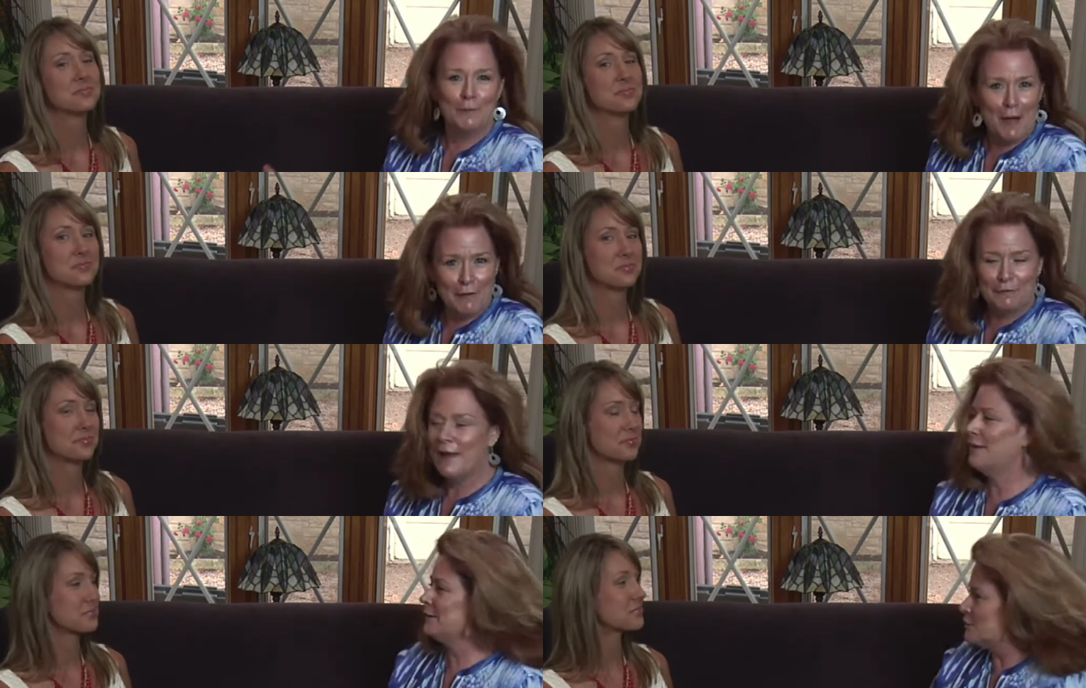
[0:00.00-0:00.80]
Speaker 1: about
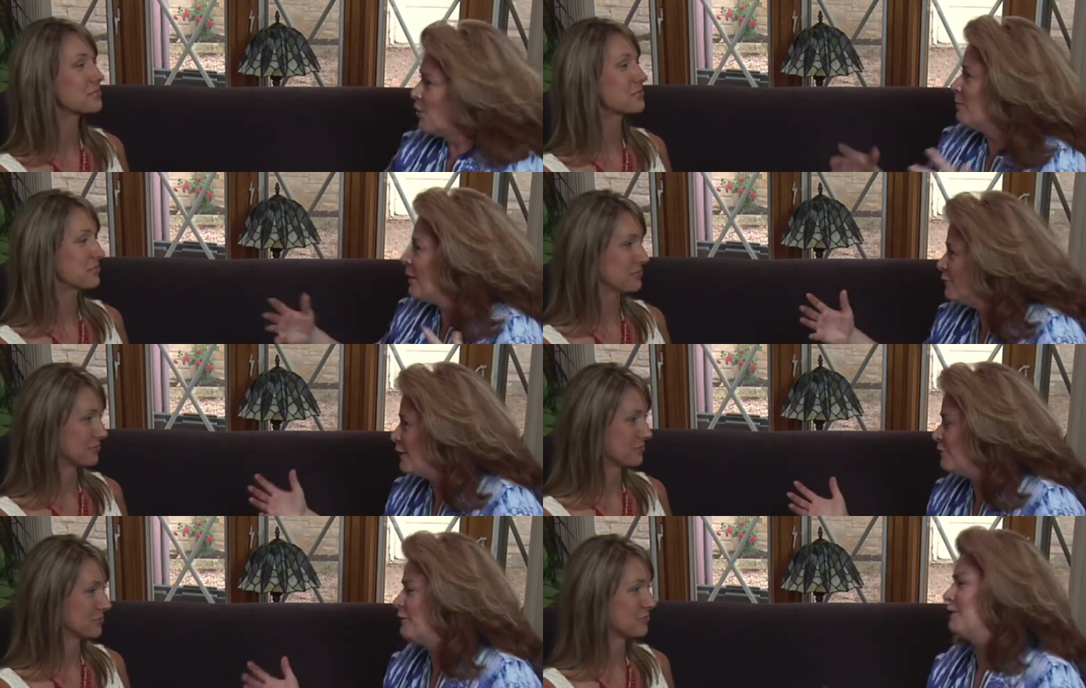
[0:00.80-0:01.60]
fat, and it's all about
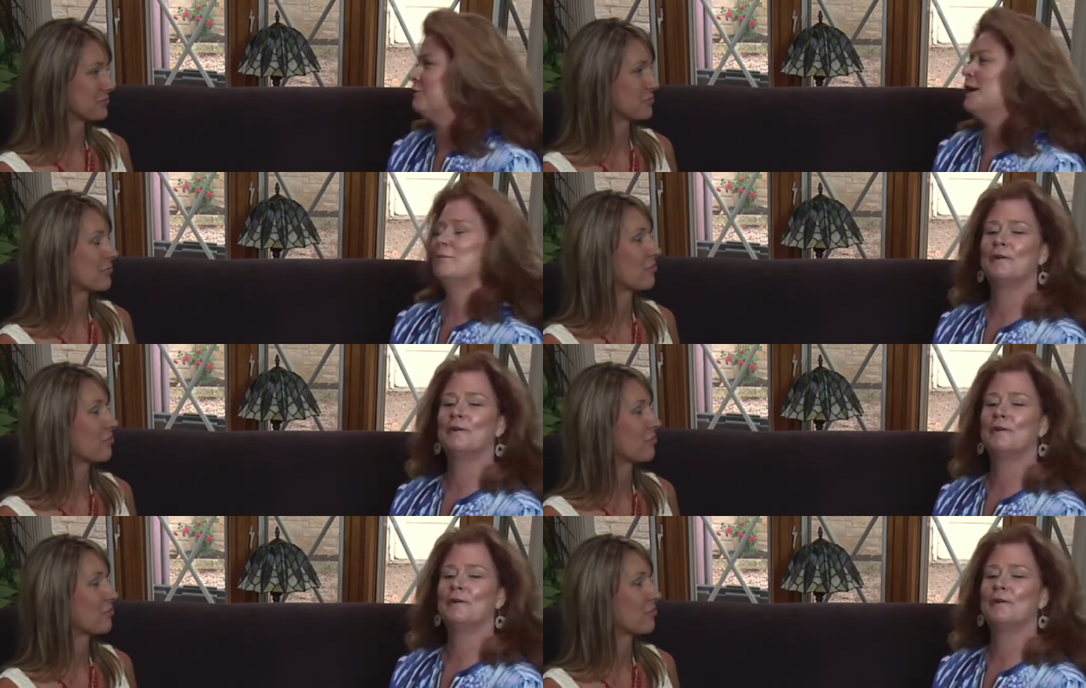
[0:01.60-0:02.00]
fat, fat, fat.